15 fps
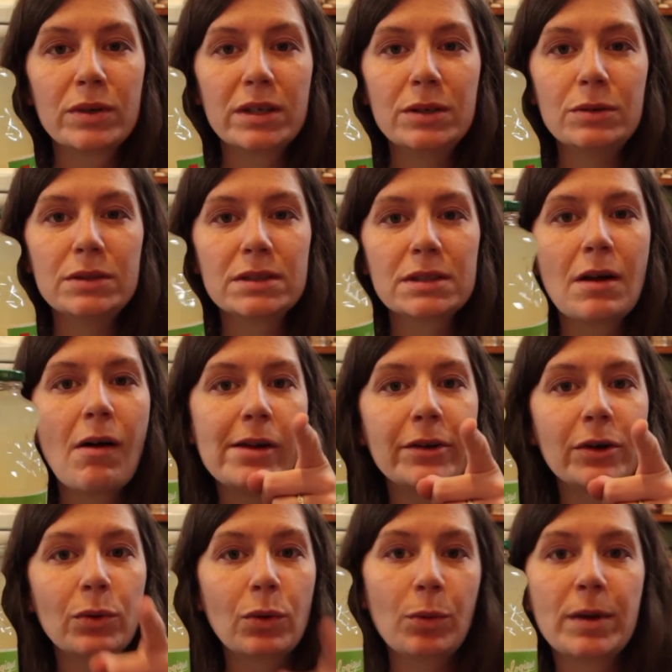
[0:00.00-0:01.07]
reuse.
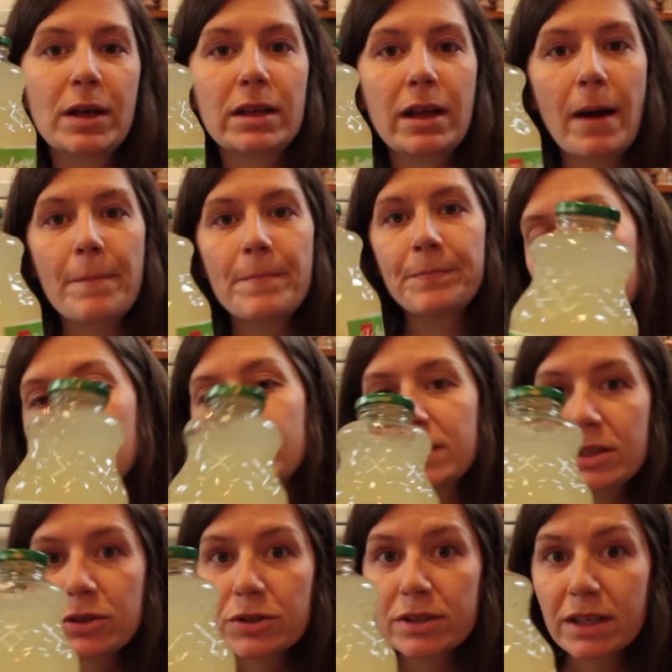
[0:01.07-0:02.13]
Don't quote me on that. So it's
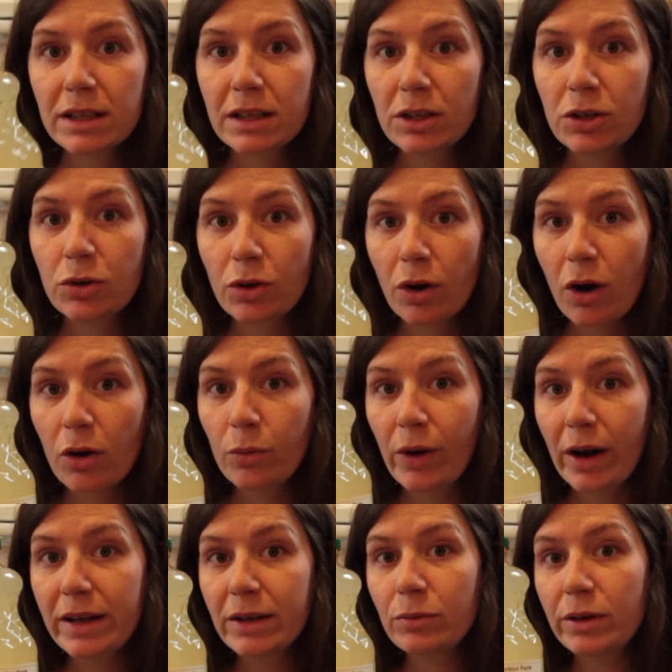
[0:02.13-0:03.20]
interesting that you could
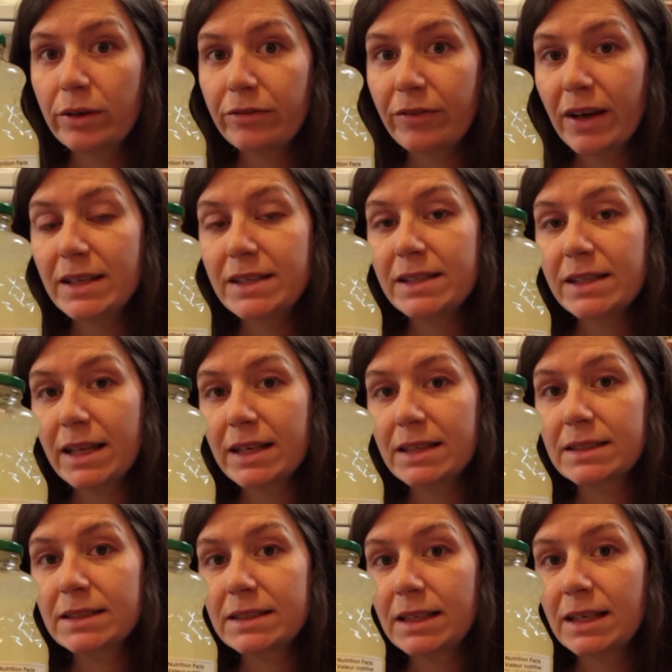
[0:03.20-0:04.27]
already refund
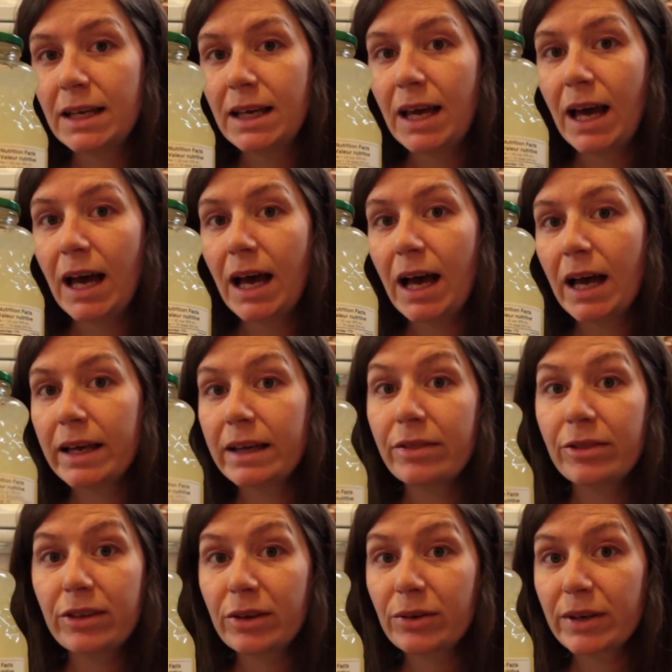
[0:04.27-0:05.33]
this in
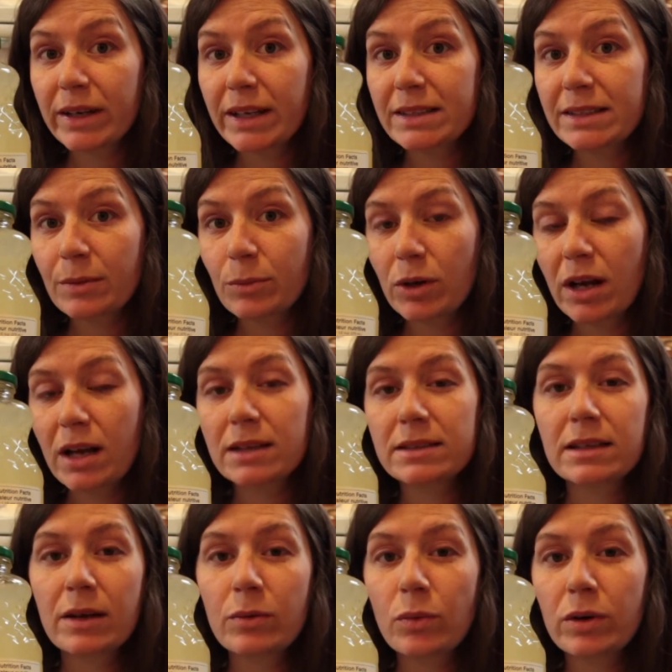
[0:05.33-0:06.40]
theory somewhere
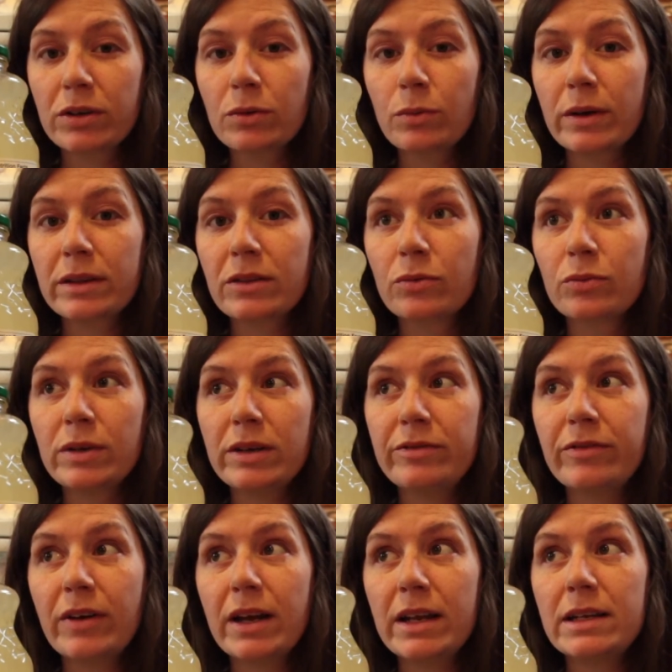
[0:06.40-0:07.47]
else, and I wonder what the
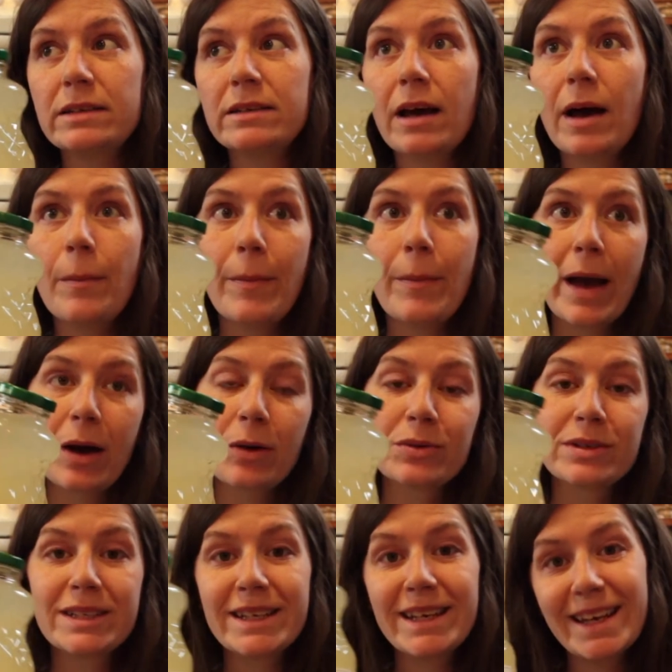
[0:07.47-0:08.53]
refund
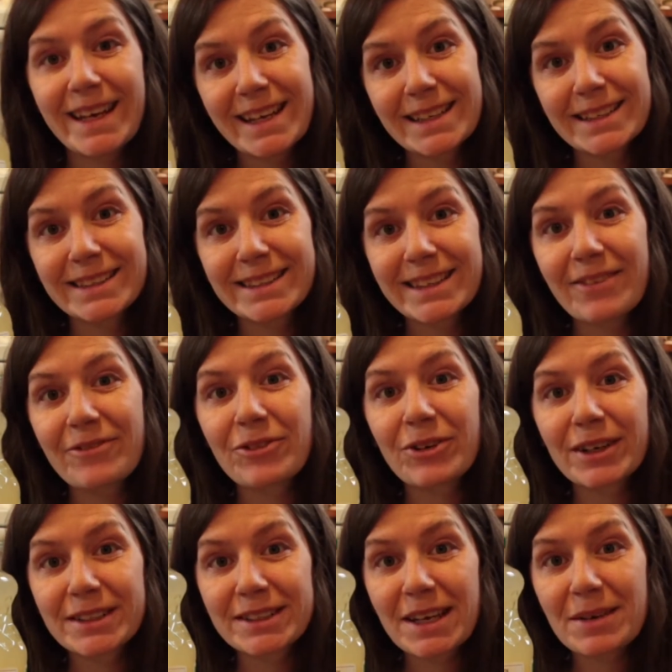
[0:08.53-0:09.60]
amount is. For
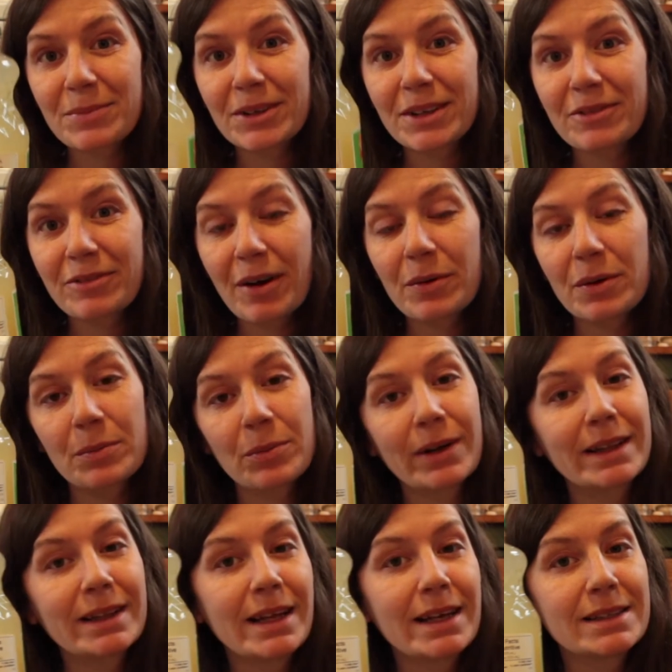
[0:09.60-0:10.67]
example, if I were to
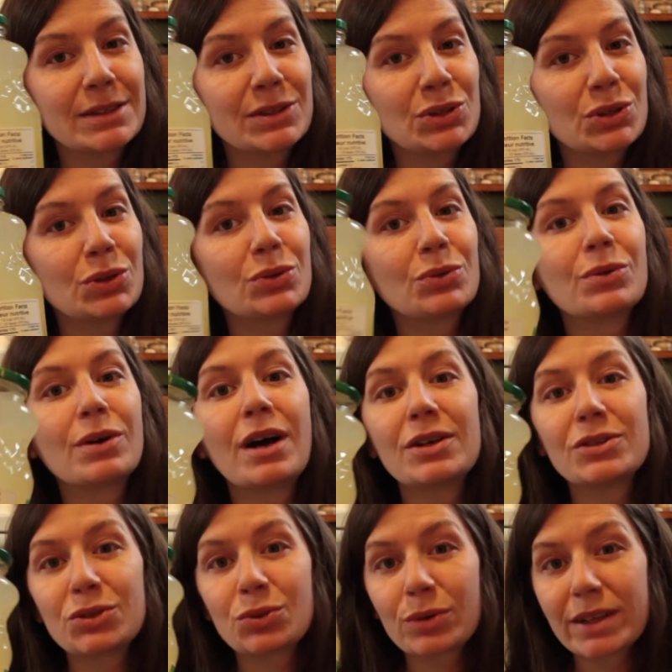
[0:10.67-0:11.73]
bring this to a
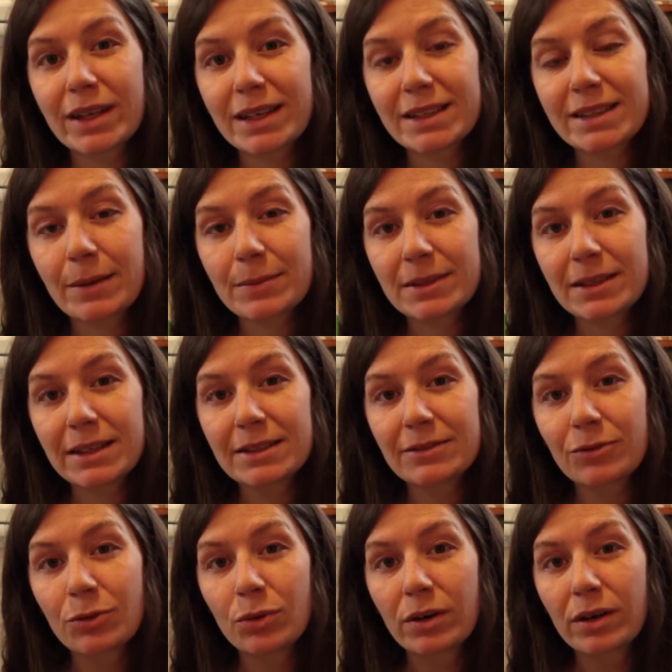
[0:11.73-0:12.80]
store that accepts these
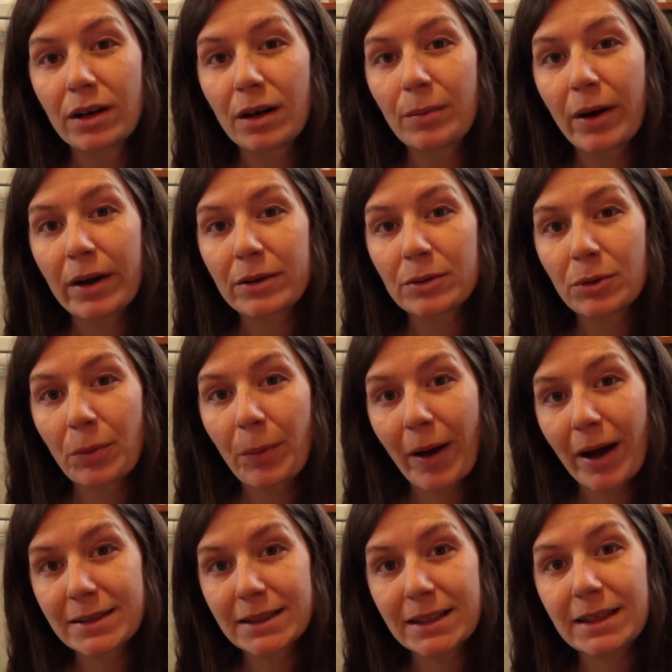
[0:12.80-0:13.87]
for a bottle
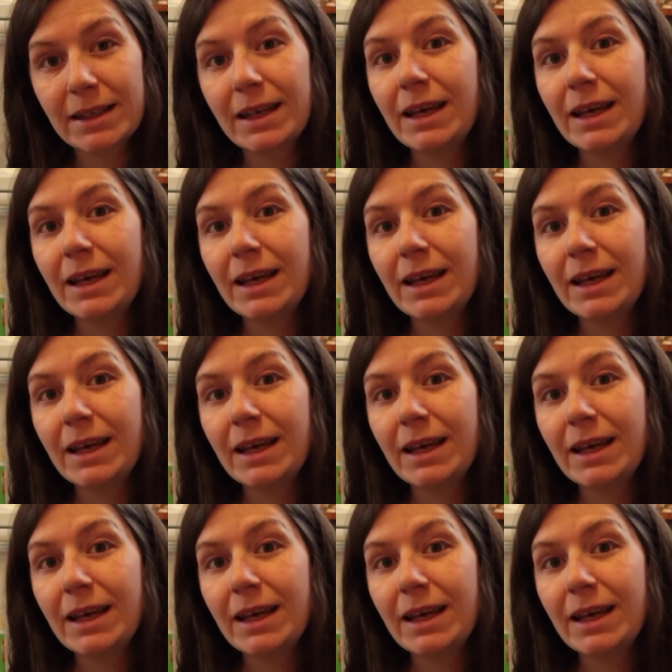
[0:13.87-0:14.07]
deposit,